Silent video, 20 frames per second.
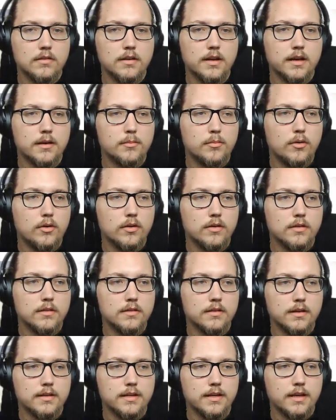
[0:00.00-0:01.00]
like points
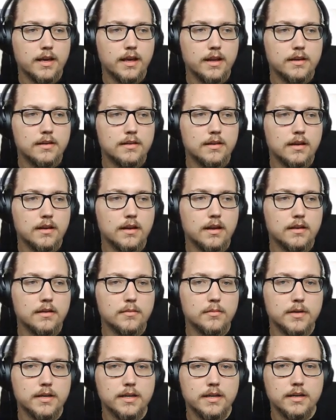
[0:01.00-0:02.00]
at the end and at the
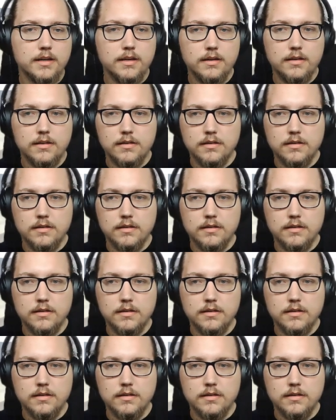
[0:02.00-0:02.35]
beginning